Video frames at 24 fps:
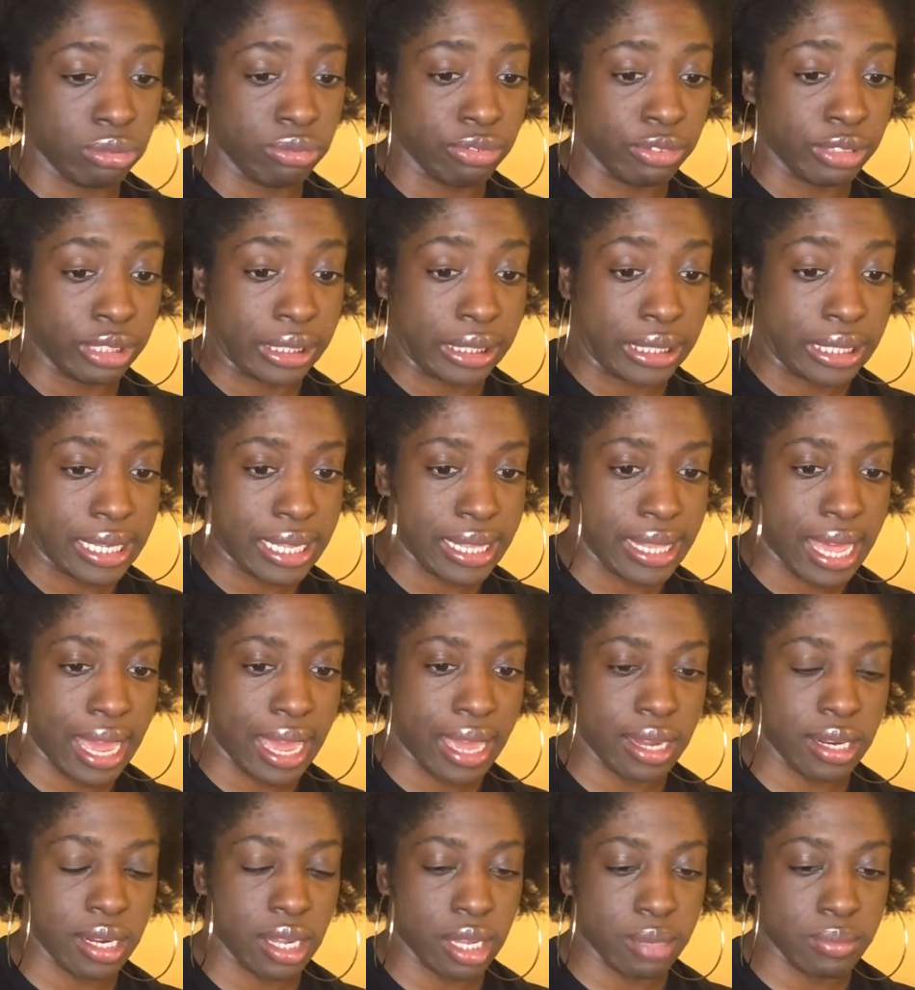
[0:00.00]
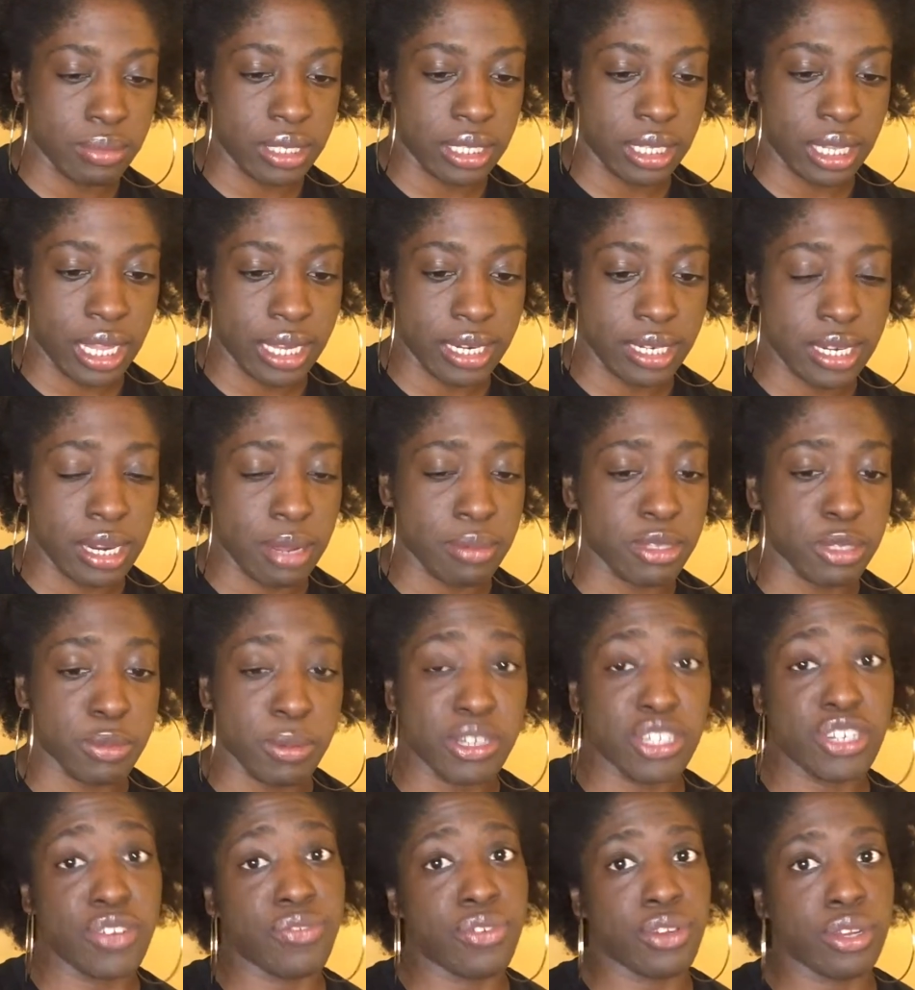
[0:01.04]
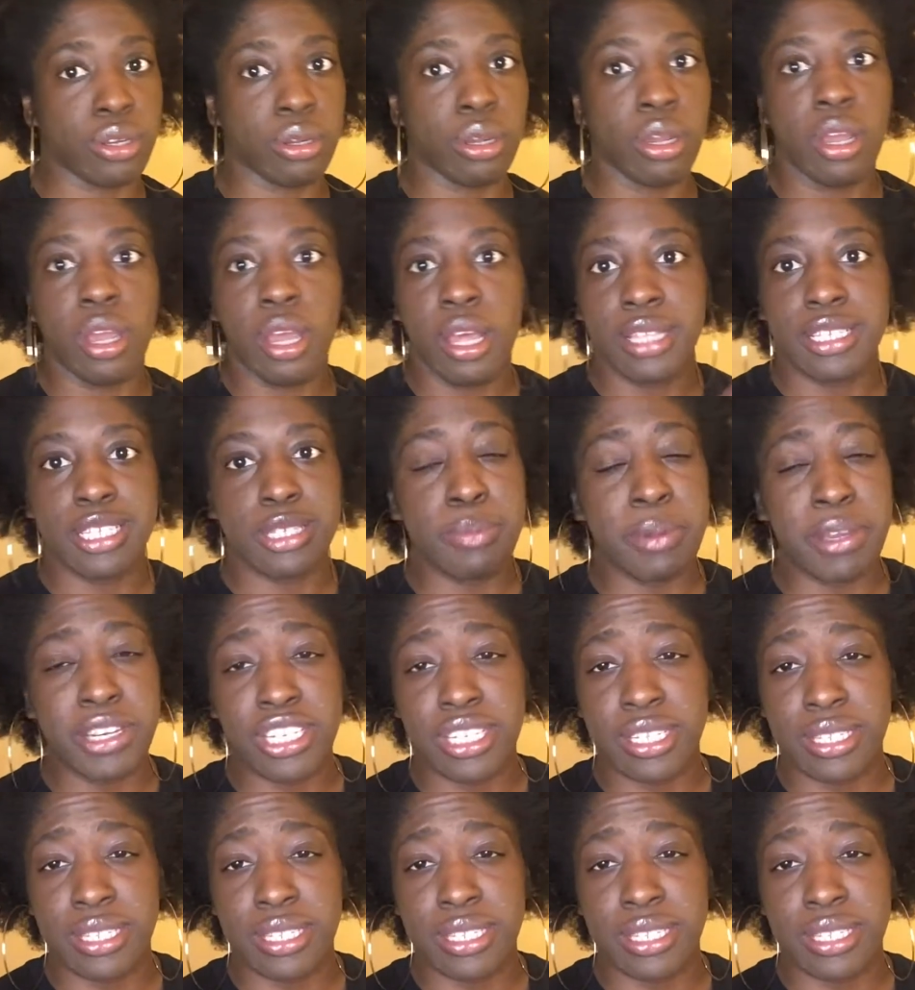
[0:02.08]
really need that a lot of times, especially if you're, especially